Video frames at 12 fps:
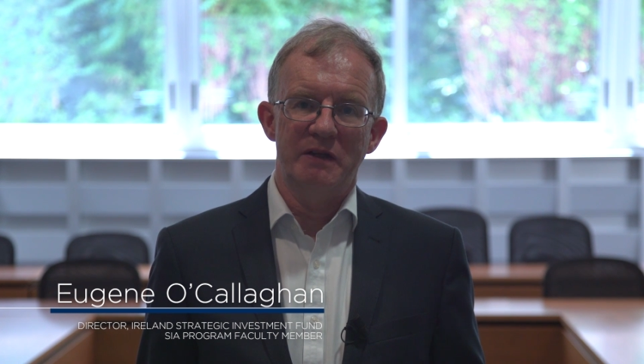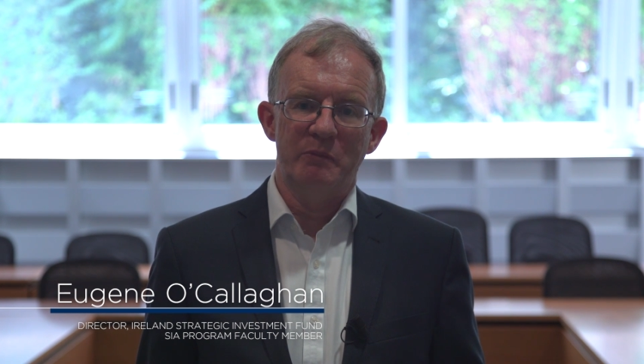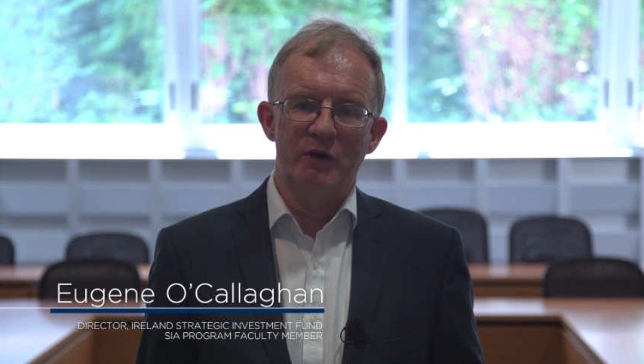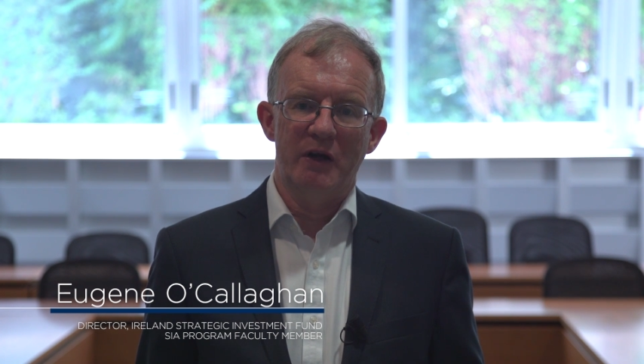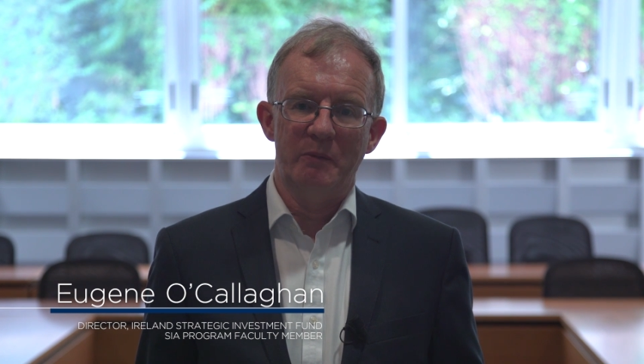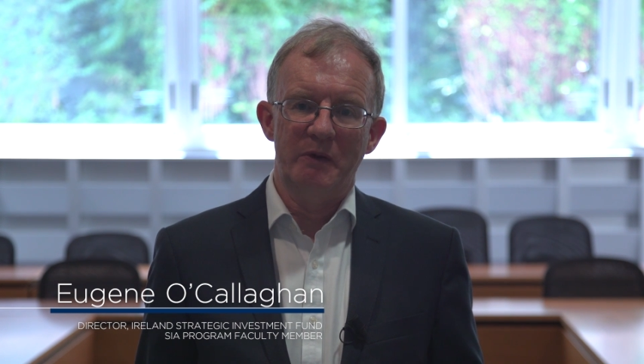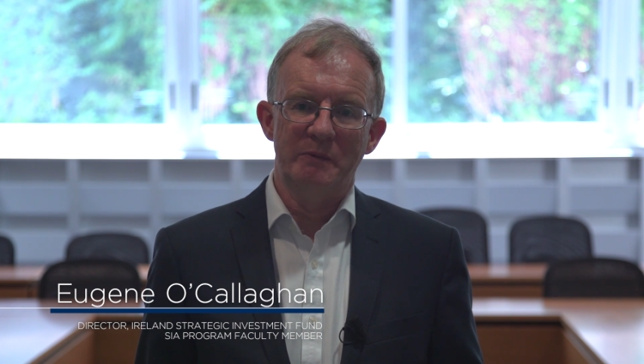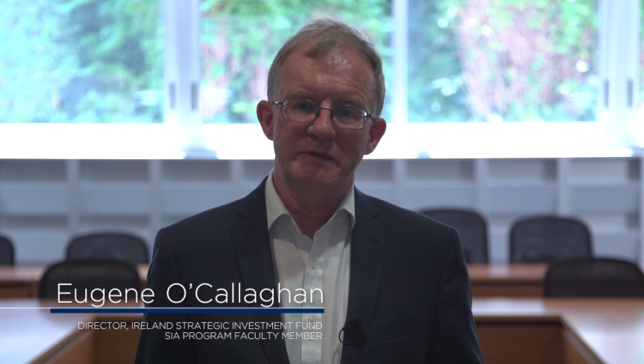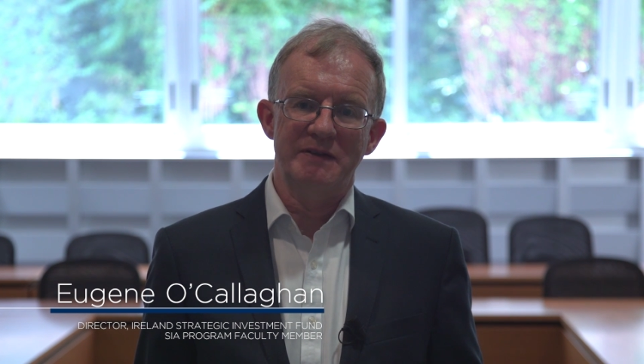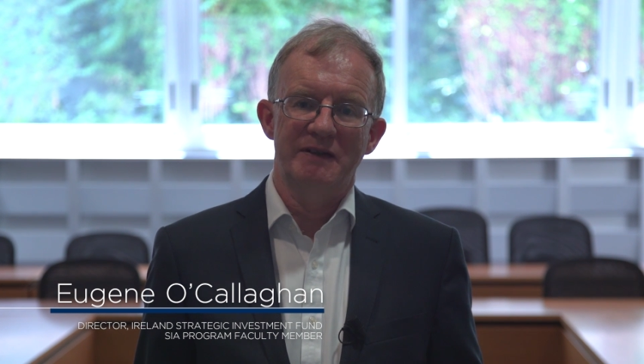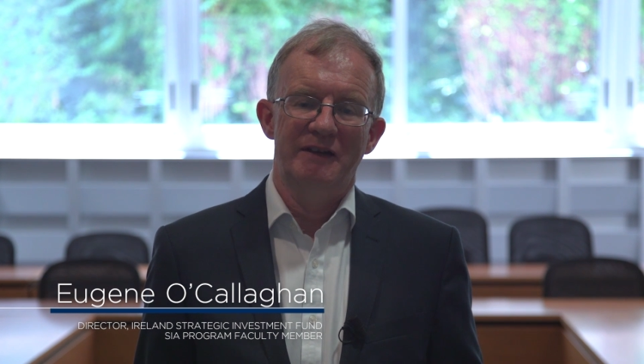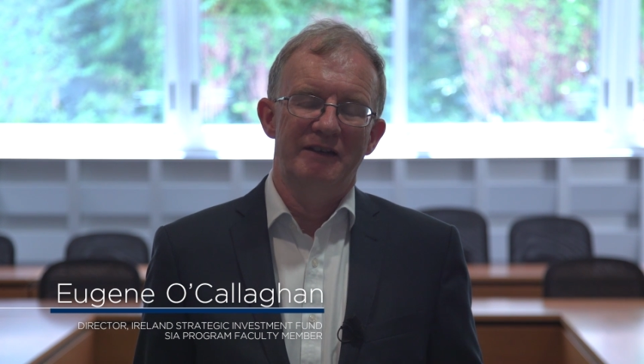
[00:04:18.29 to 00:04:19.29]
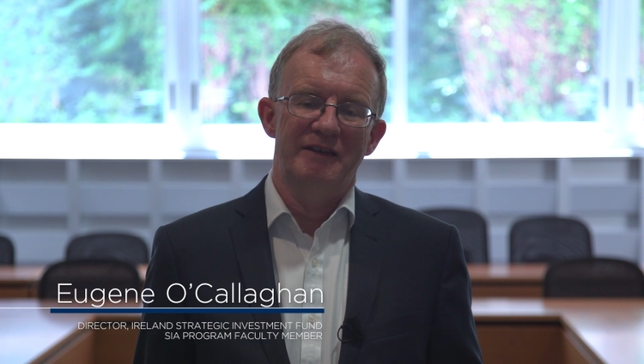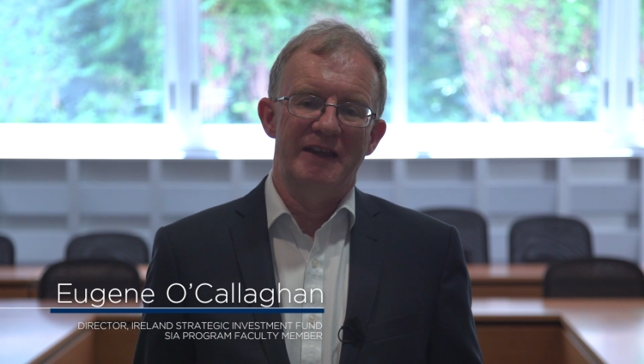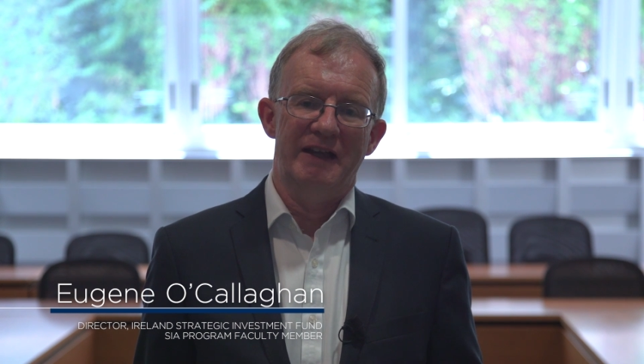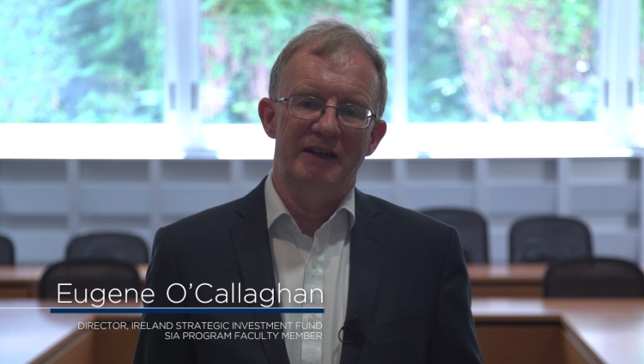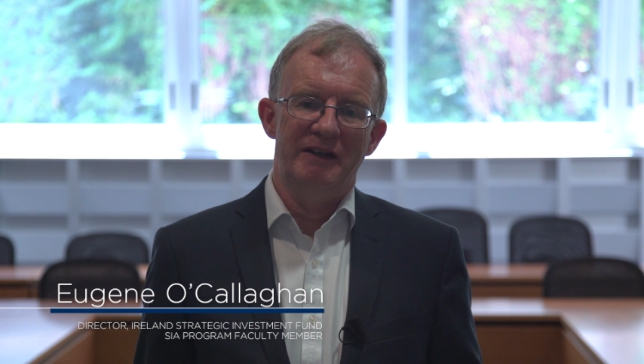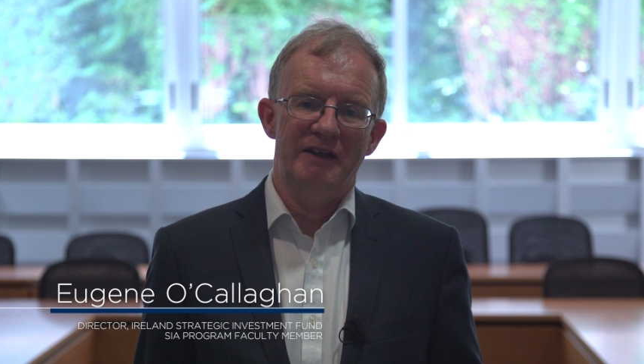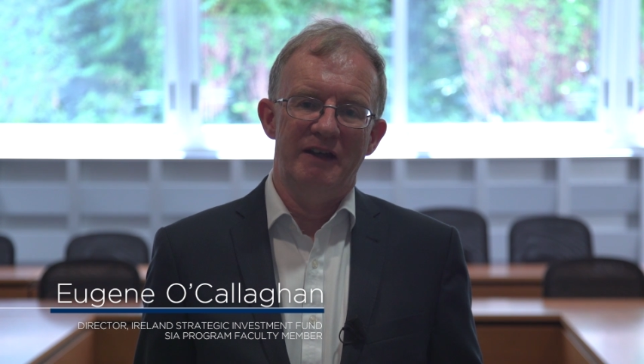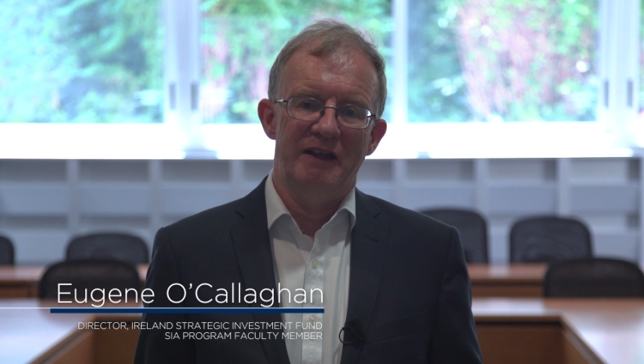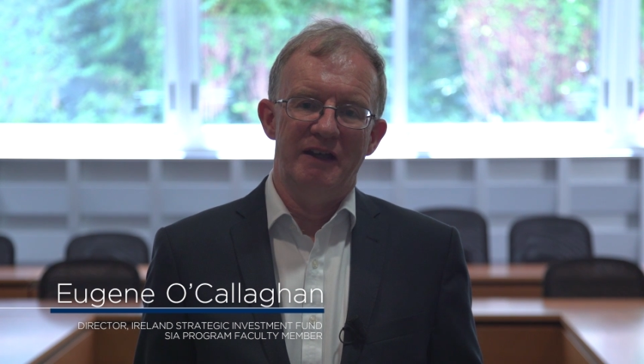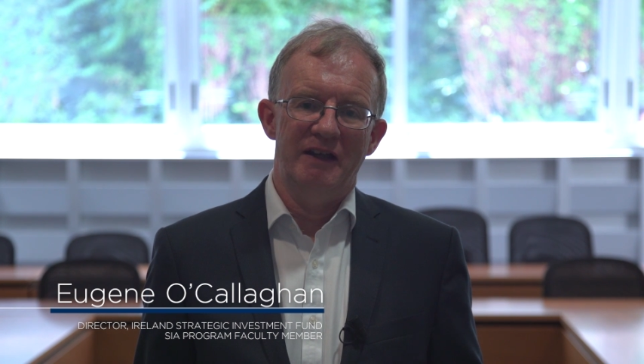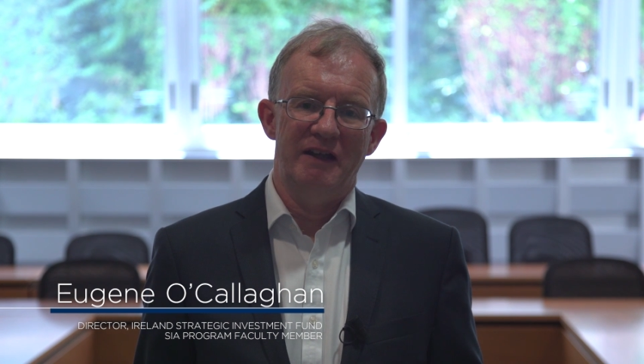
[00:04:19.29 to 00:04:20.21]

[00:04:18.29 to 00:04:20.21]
and problems than